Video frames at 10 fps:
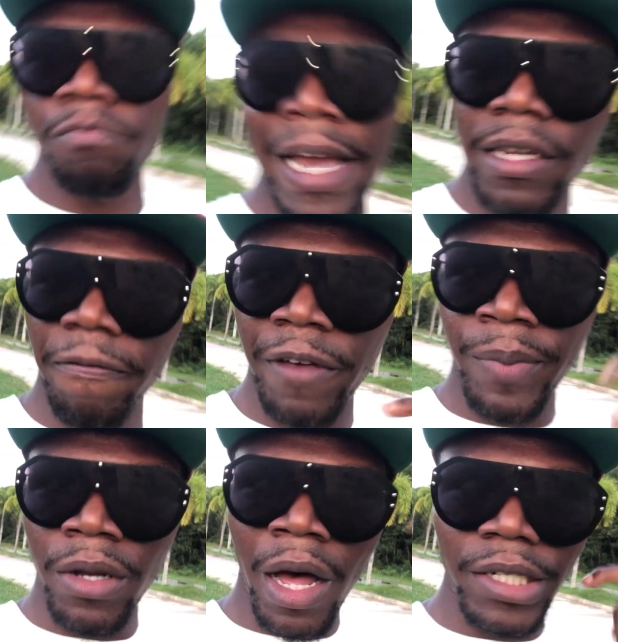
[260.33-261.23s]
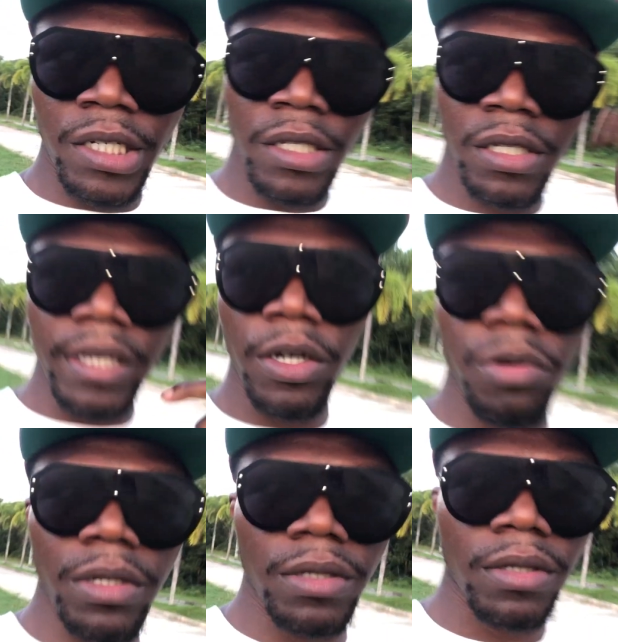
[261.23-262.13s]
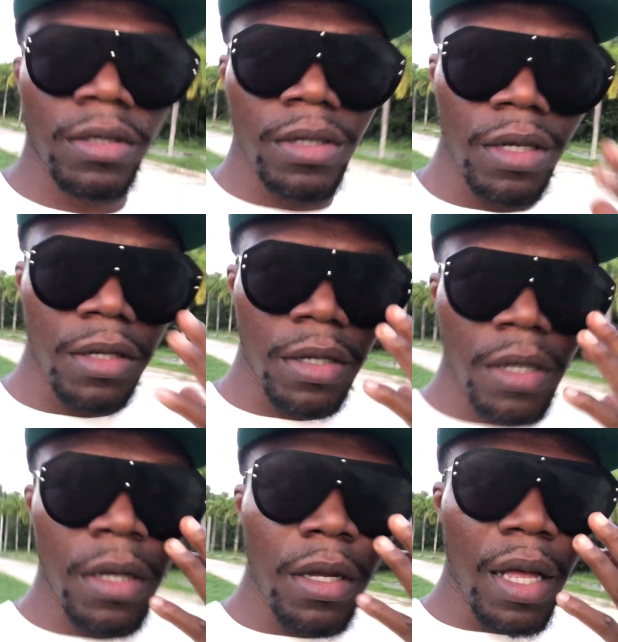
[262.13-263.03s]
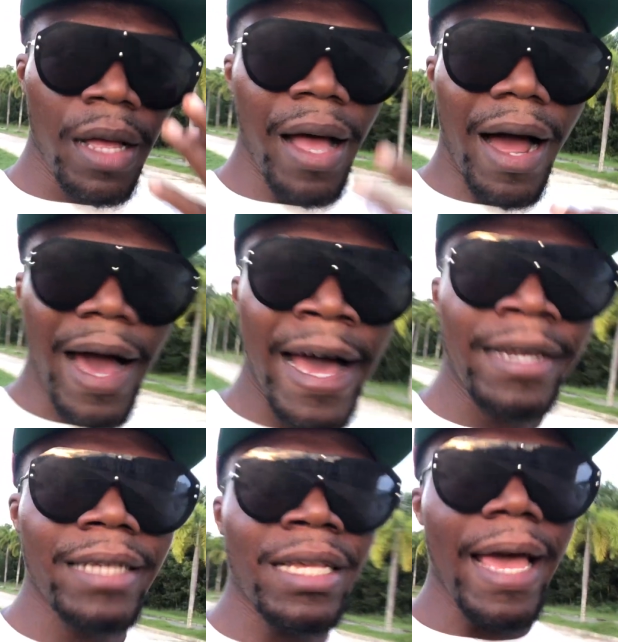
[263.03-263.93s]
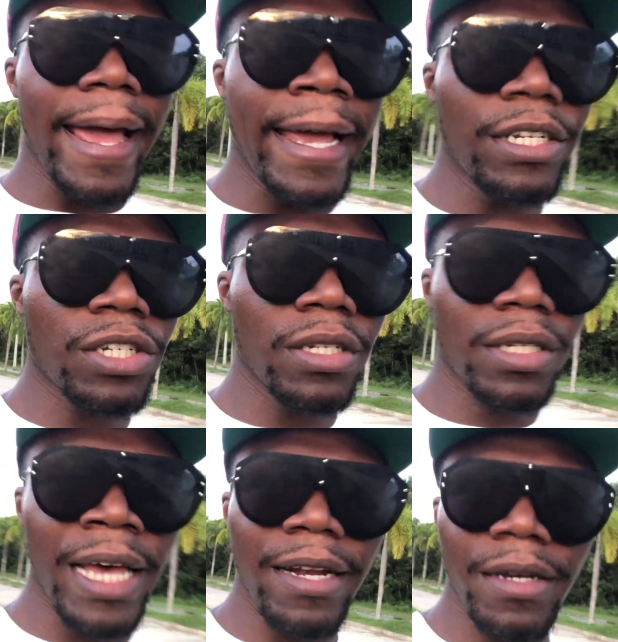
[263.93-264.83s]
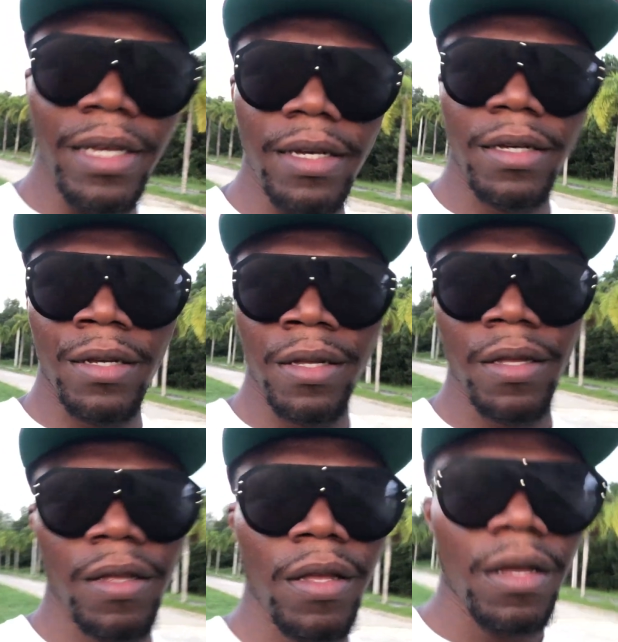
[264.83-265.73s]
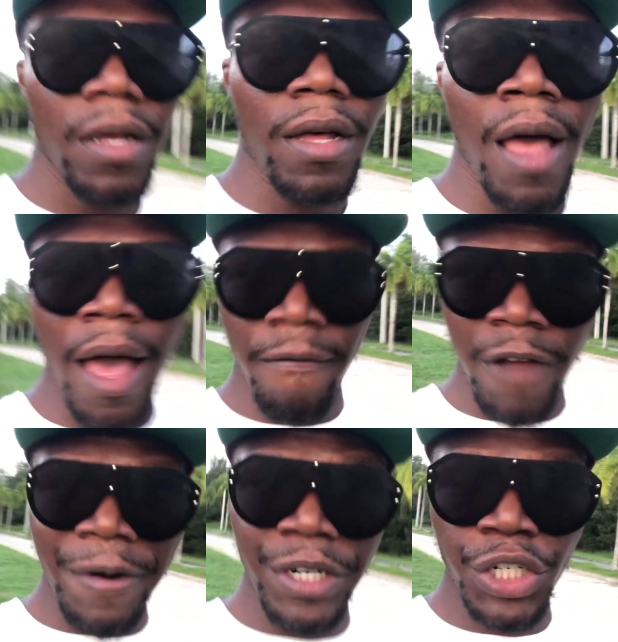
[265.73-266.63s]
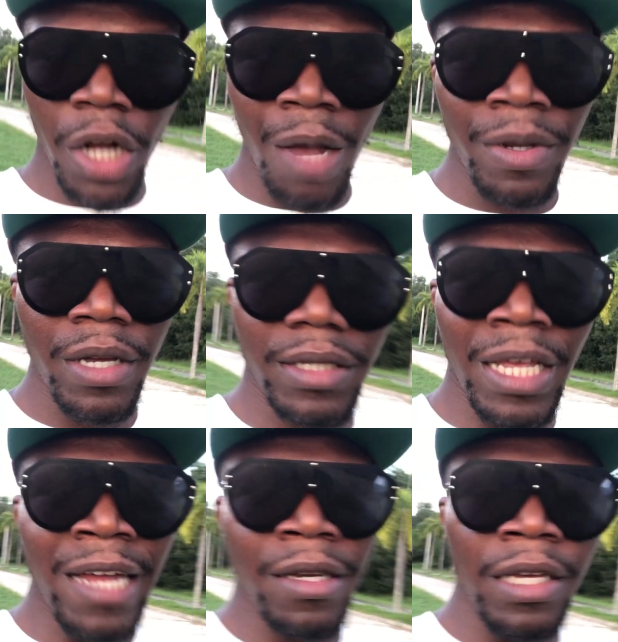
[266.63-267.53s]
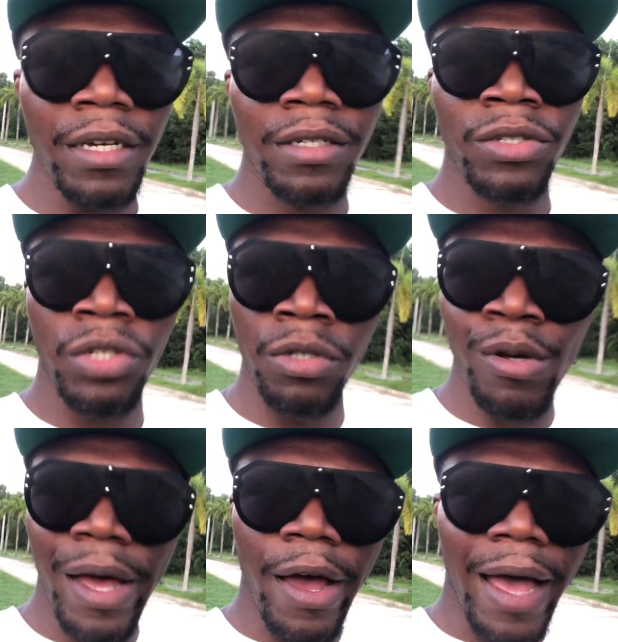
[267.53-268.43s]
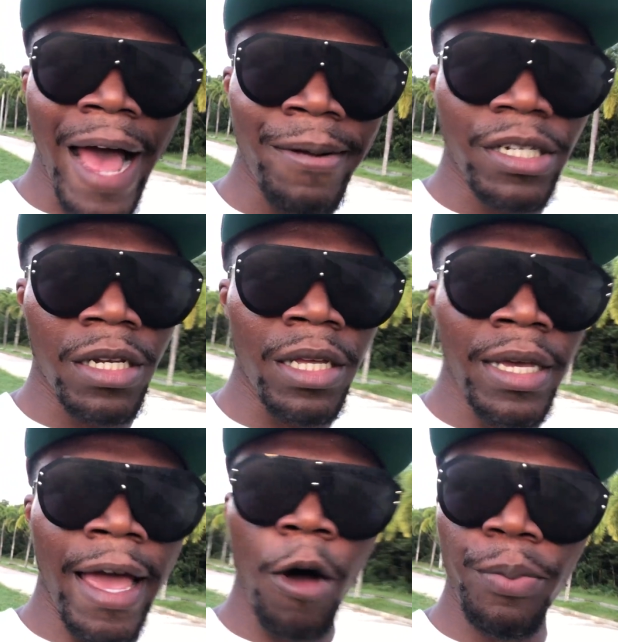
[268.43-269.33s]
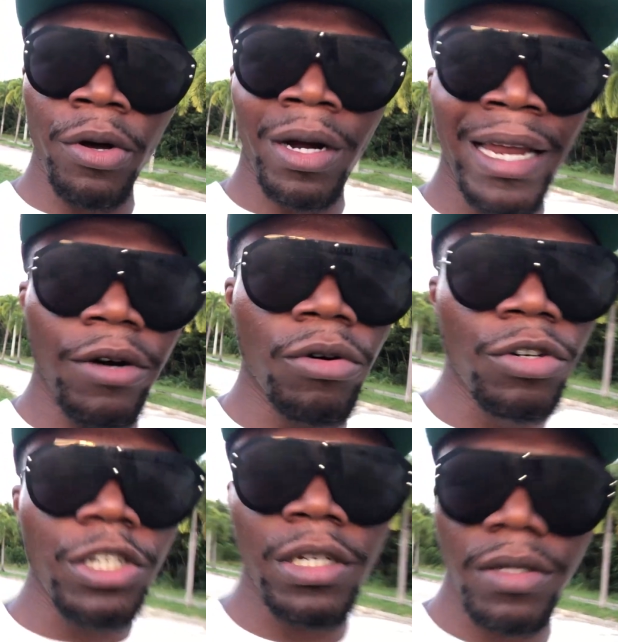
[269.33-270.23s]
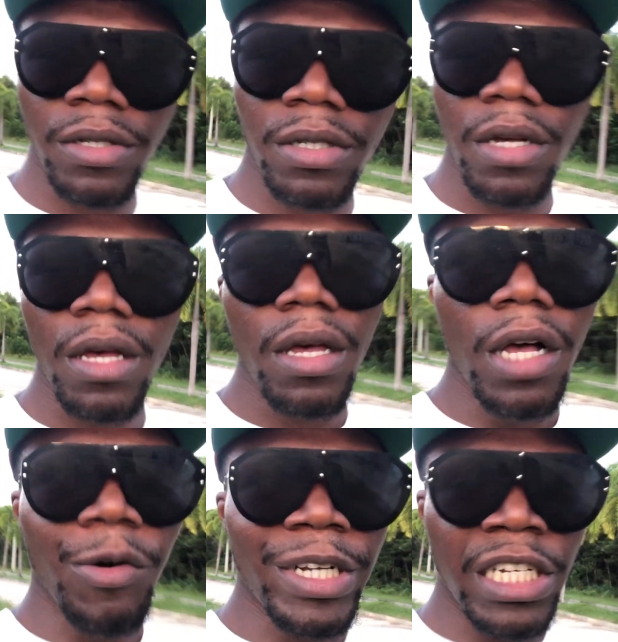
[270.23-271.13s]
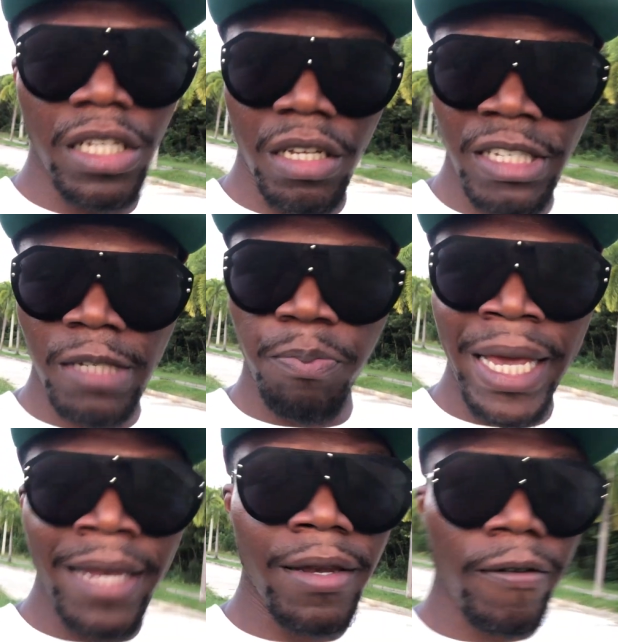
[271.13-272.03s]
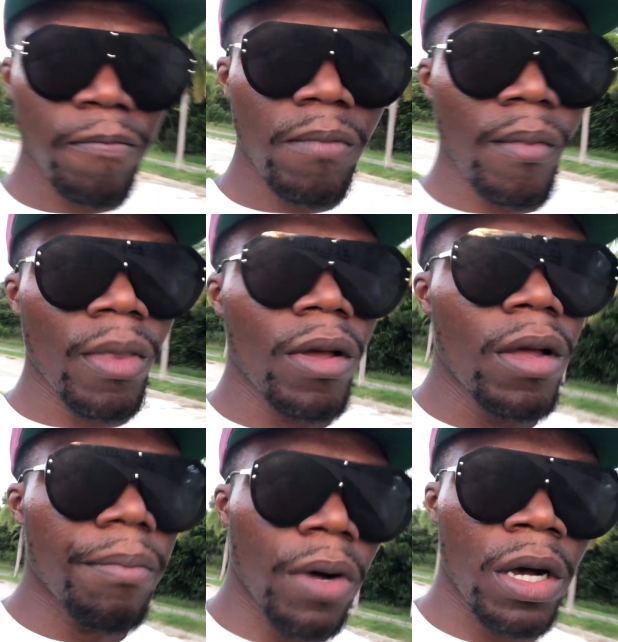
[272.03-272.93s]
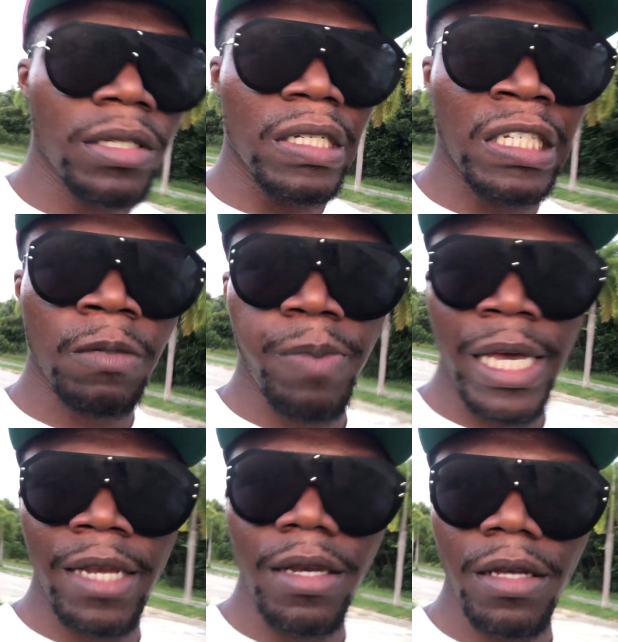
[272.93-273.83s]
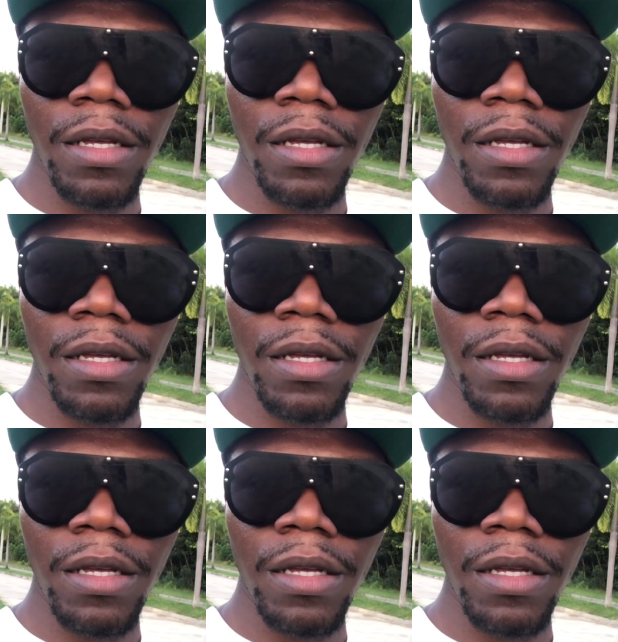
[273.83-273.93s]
make the Fibonacci sequence. And there's an ancient technique, a very shamanic technique to actually help your clairaudience, which is to spin, because the spin